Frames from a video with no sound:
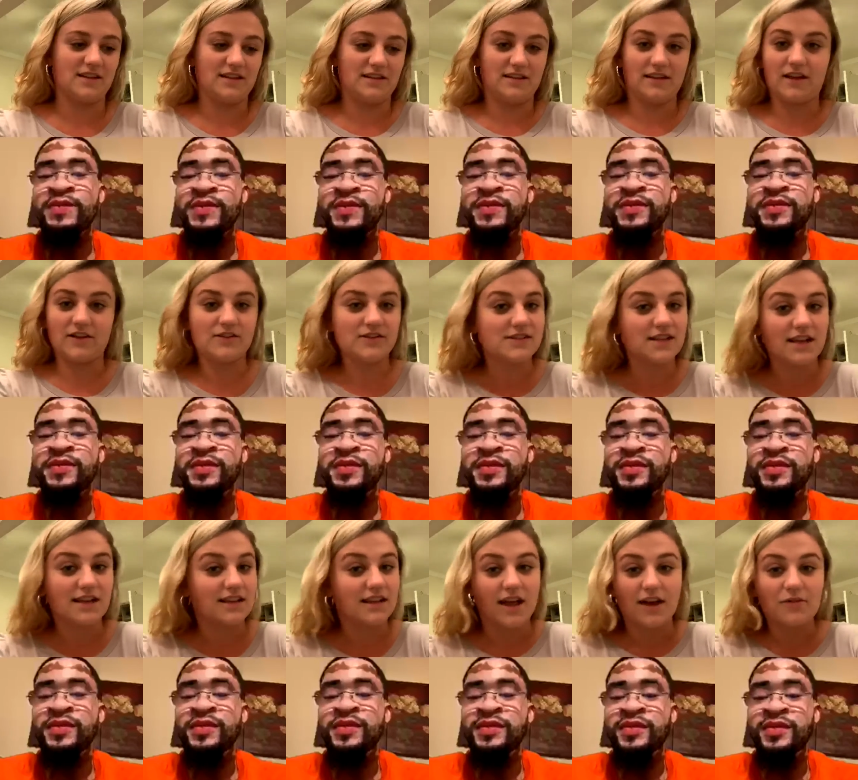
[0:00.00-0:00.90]
Speaker 1: like we said a
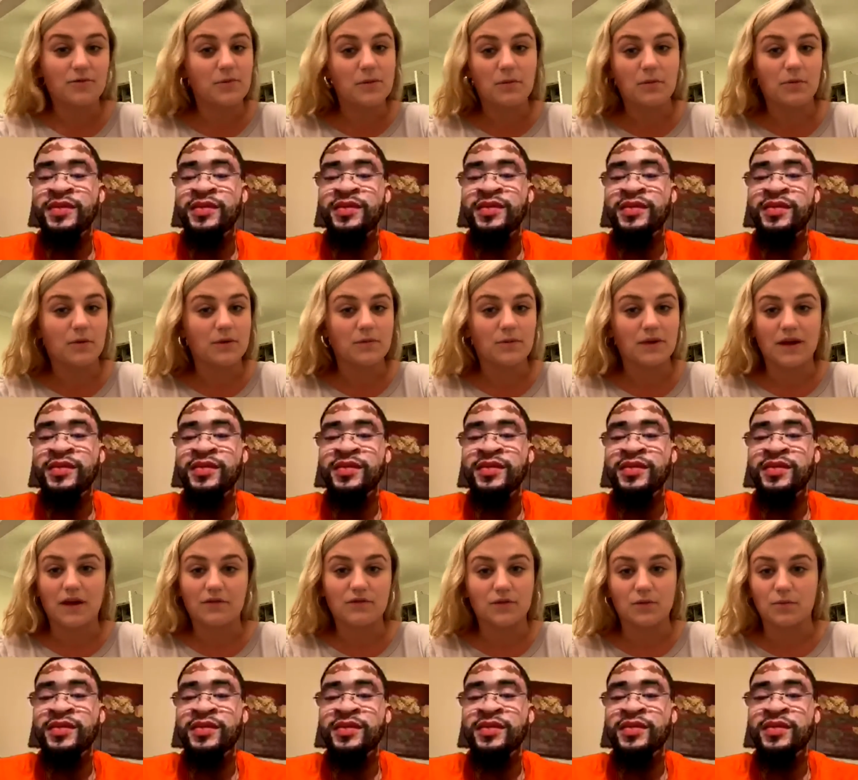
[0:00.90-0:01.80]
lot of people wouldn't be
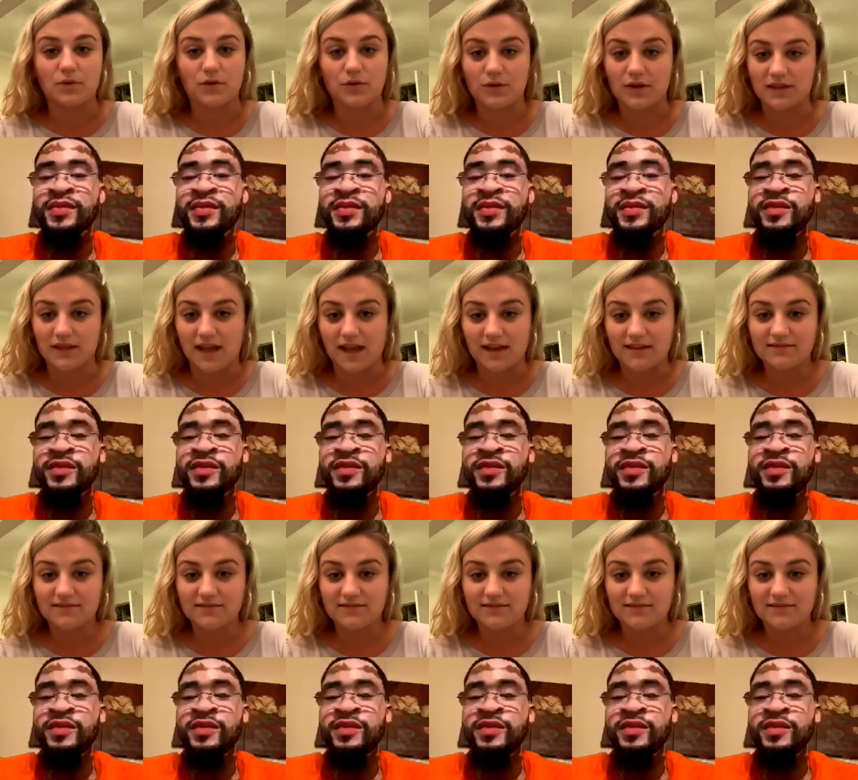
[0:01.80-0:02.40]
comfortable doing that.